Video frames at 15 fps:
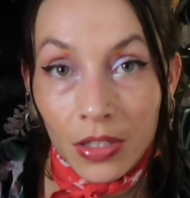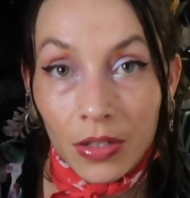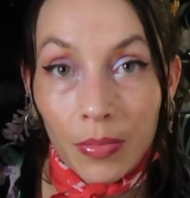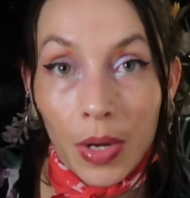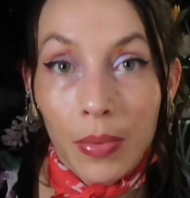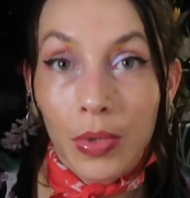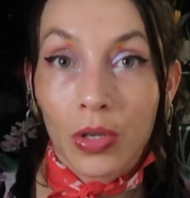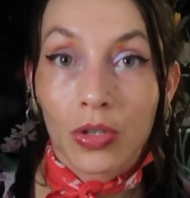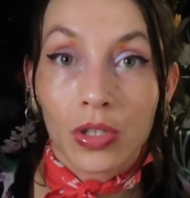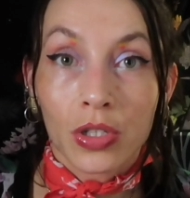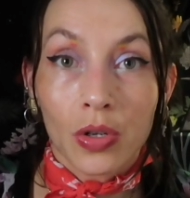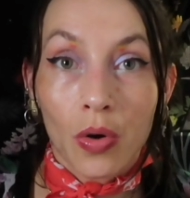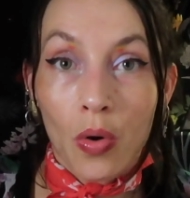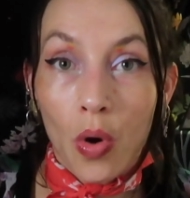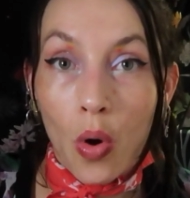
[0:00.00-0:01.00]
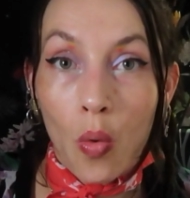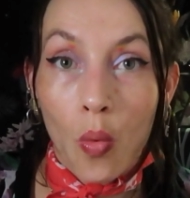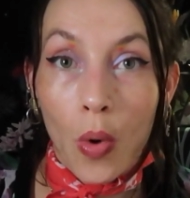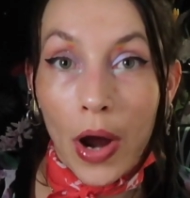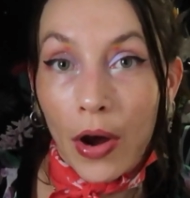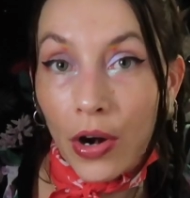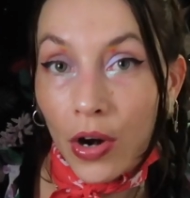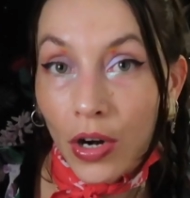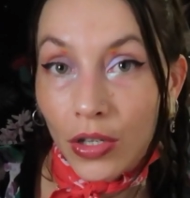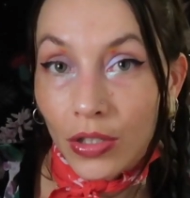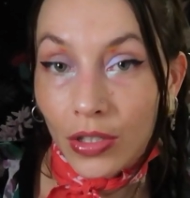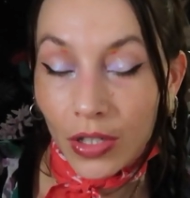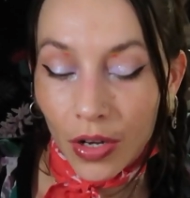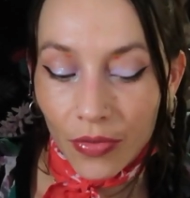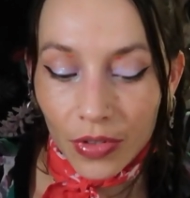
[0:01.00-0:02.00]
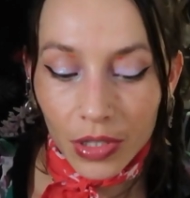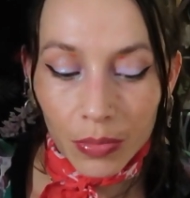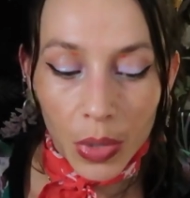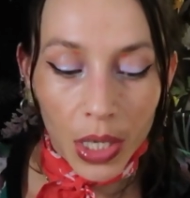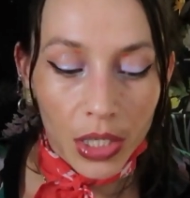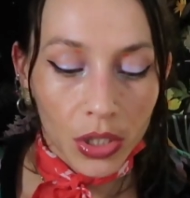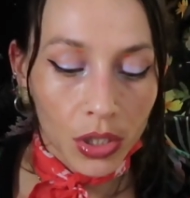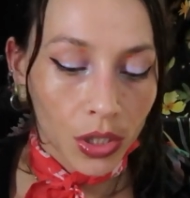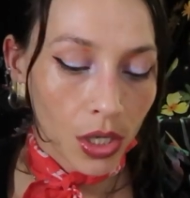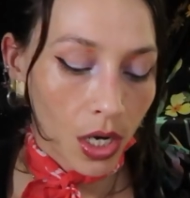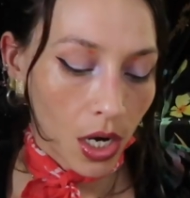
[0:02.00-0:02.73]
or maybe you just don't wear it on yourself as much.